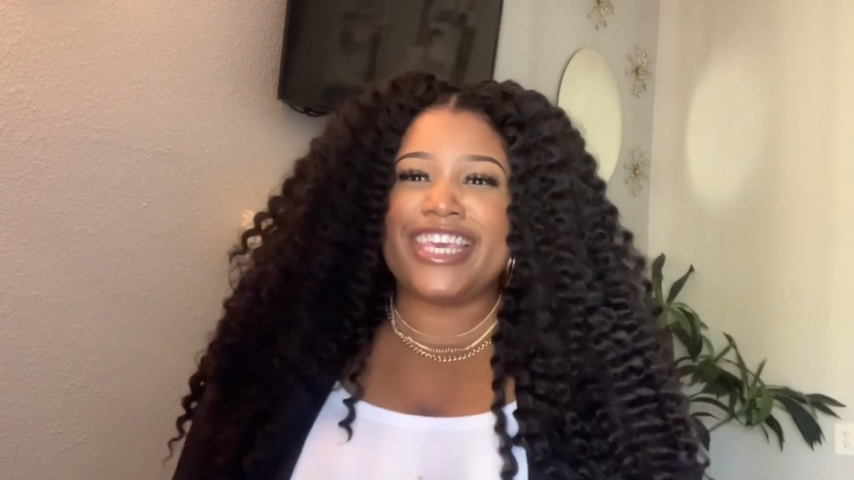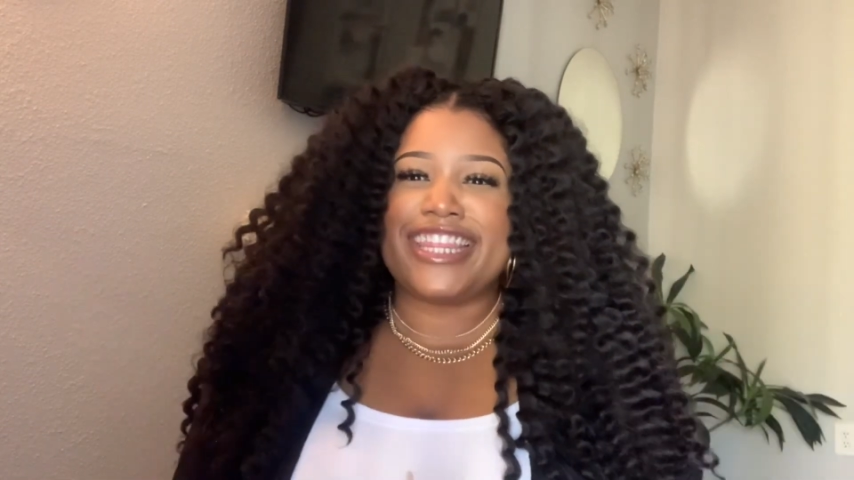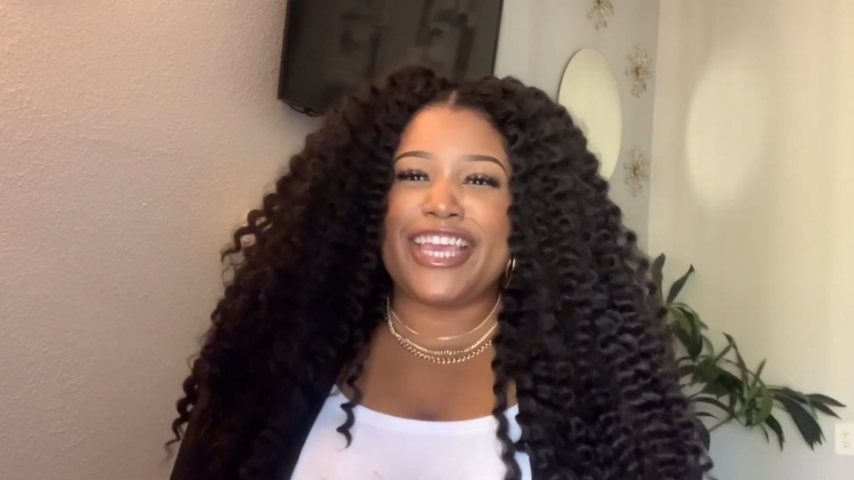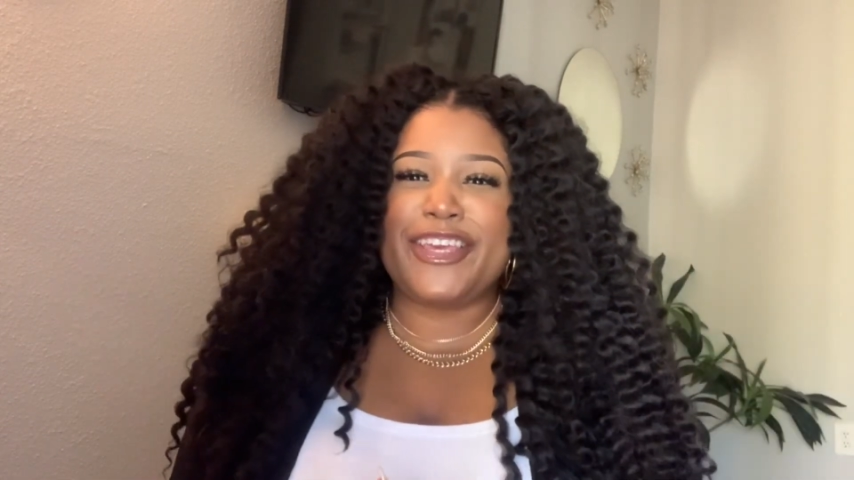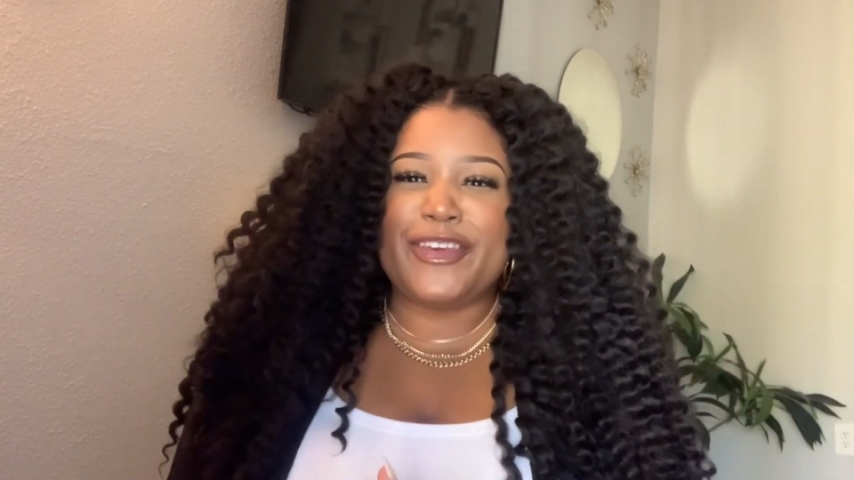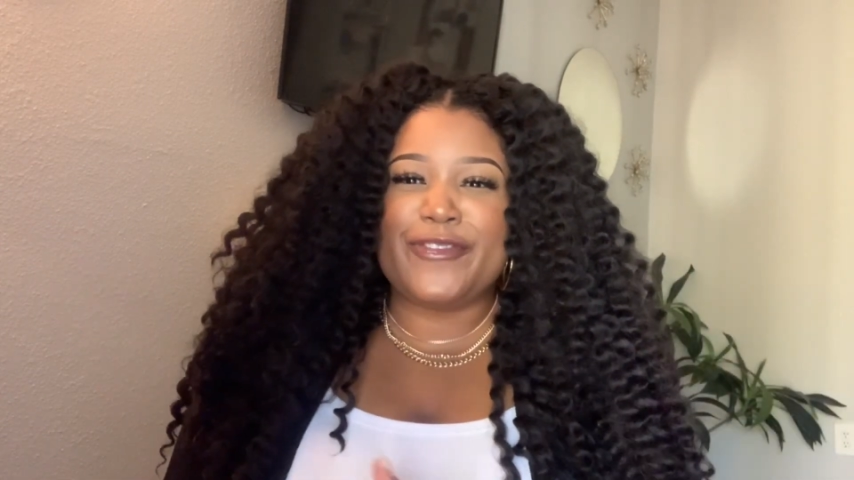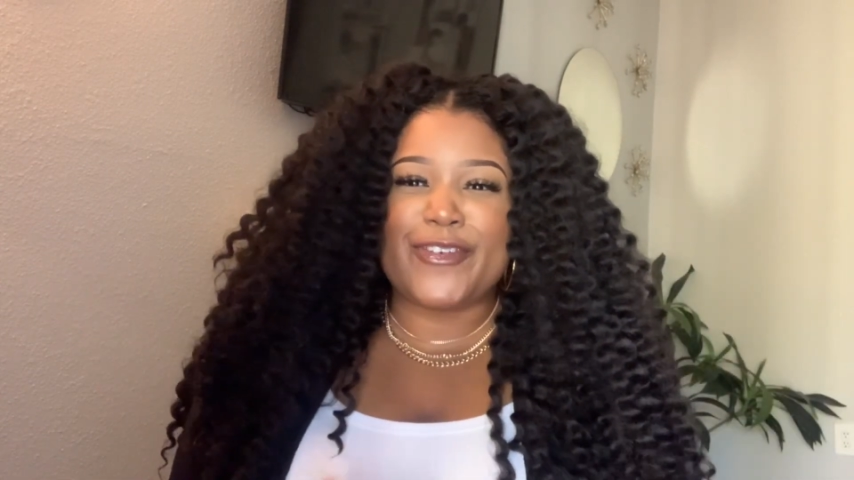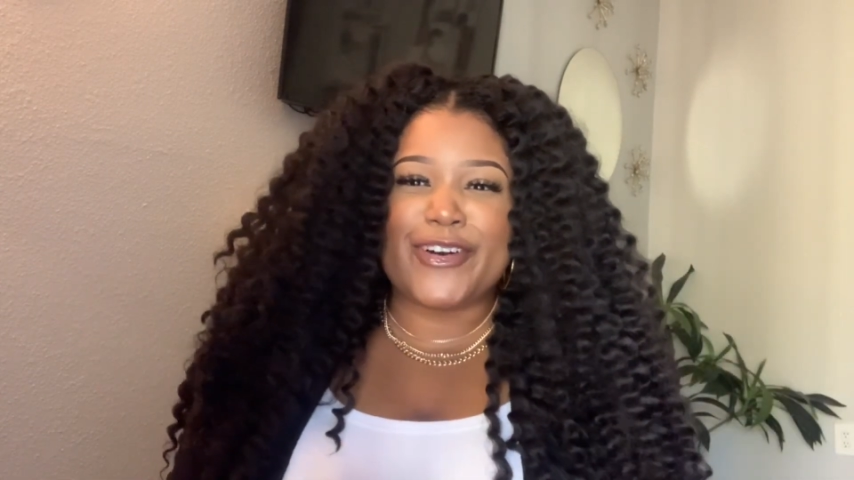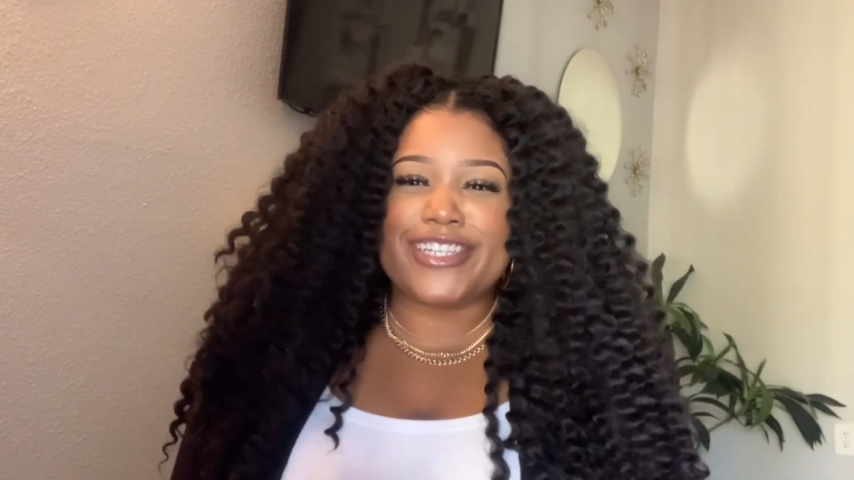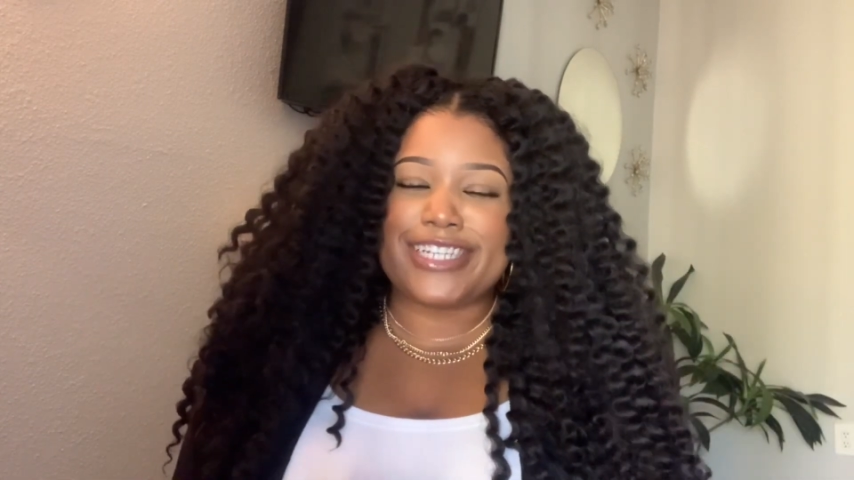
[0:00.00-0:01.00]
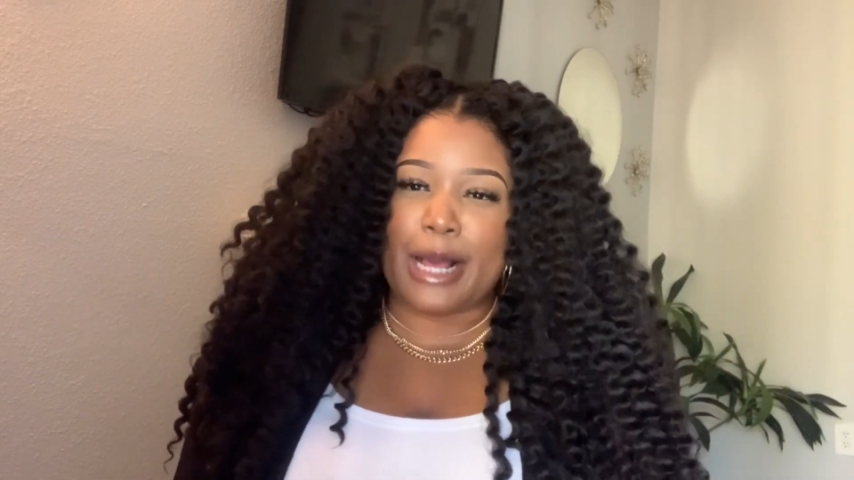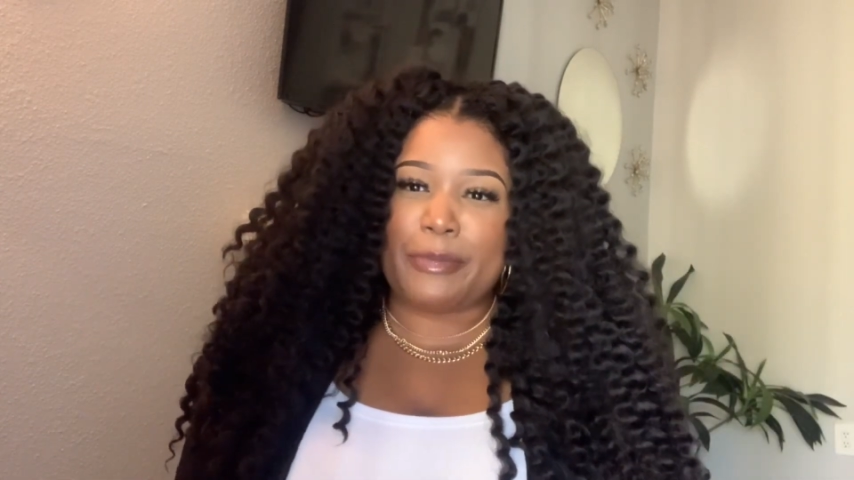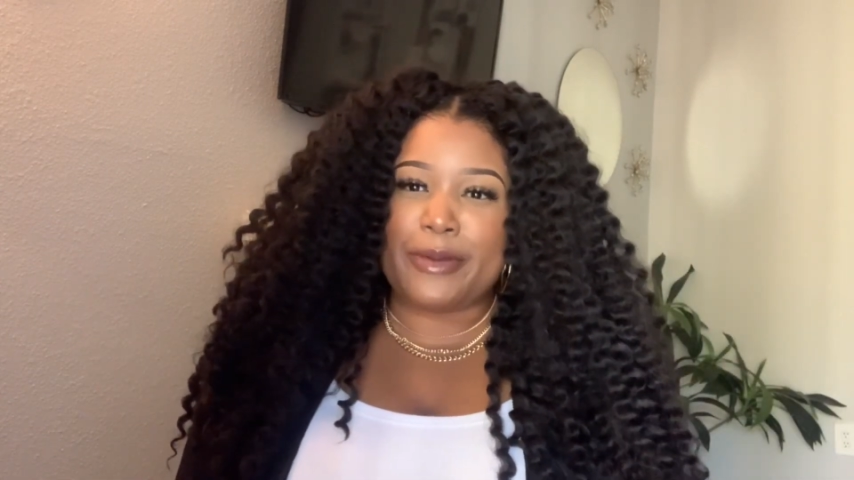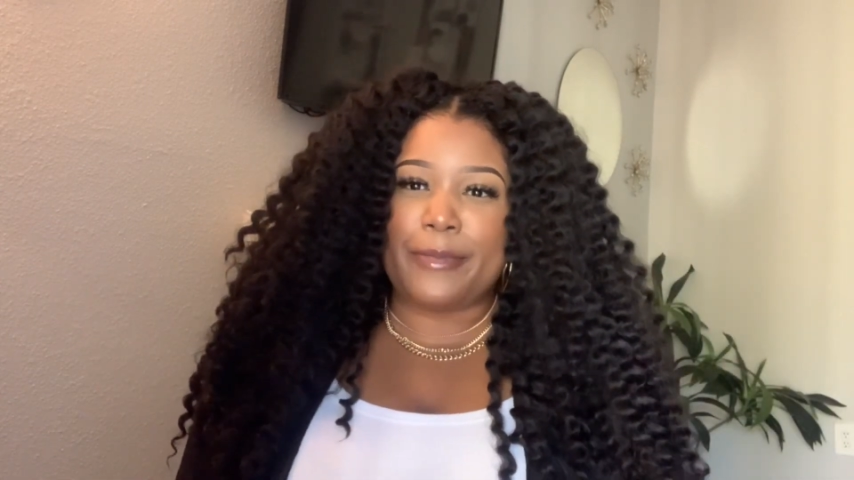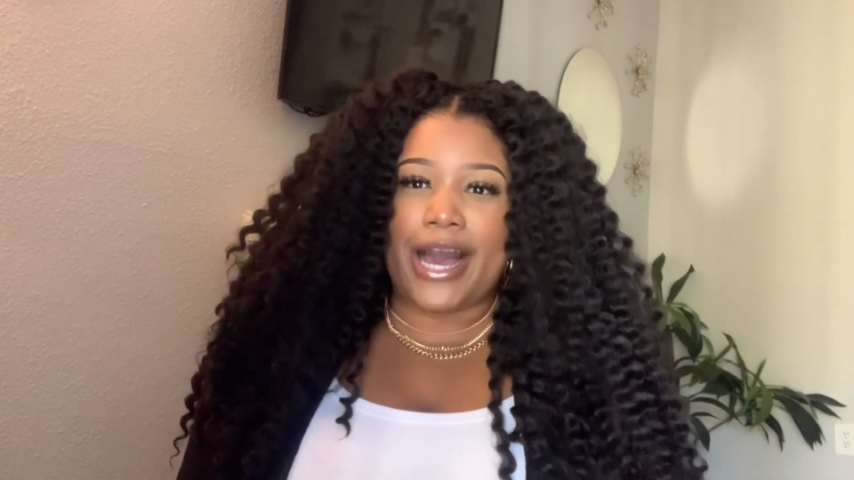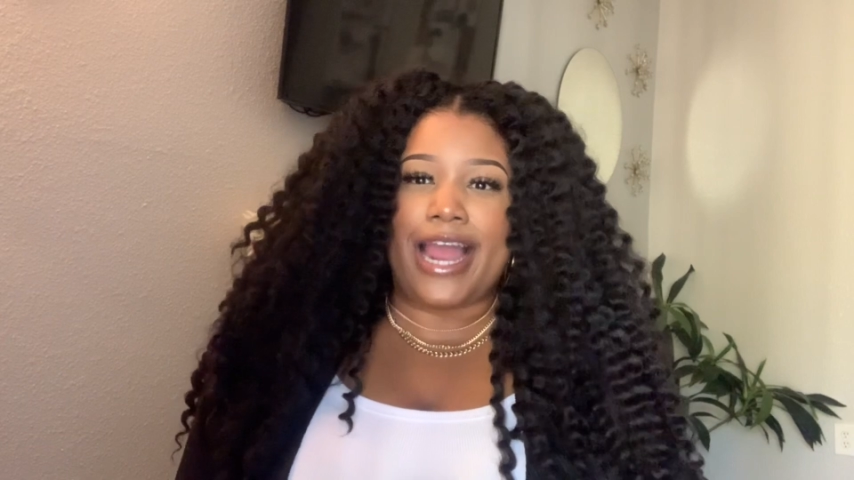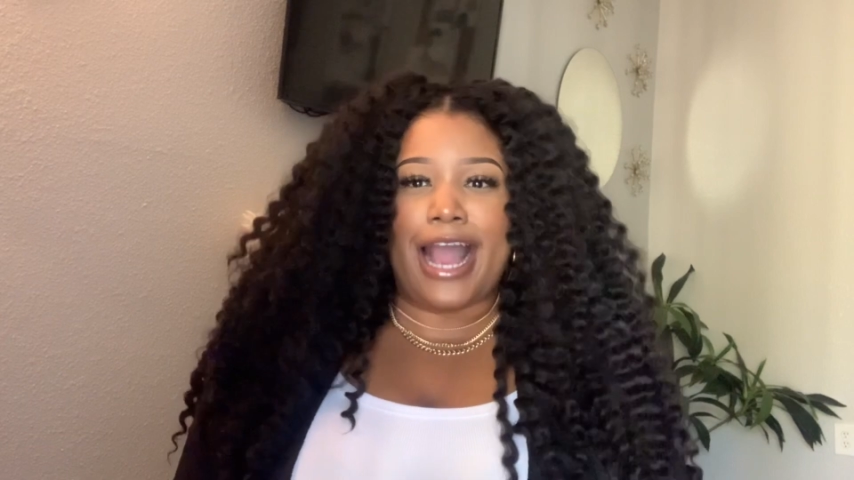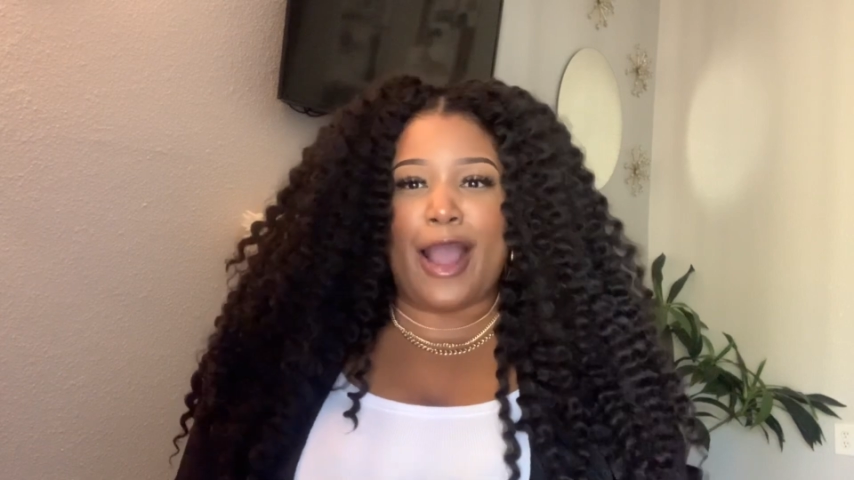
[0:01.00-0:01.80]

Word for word: Thank you for stopping by.